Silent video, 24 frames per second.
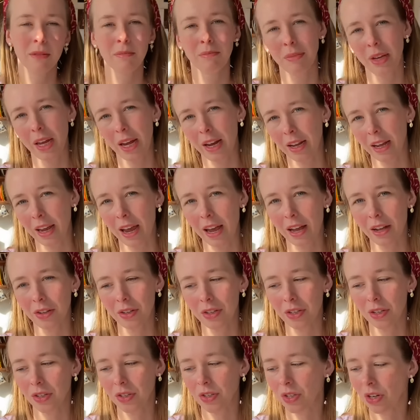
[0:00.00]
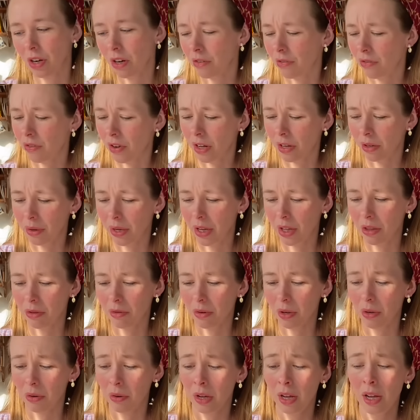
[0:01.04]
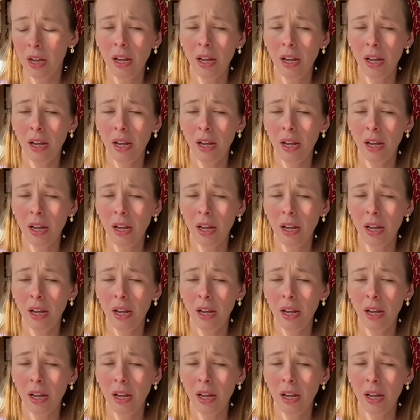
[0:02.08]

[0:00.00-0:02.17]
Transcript: get a calendar, start following through,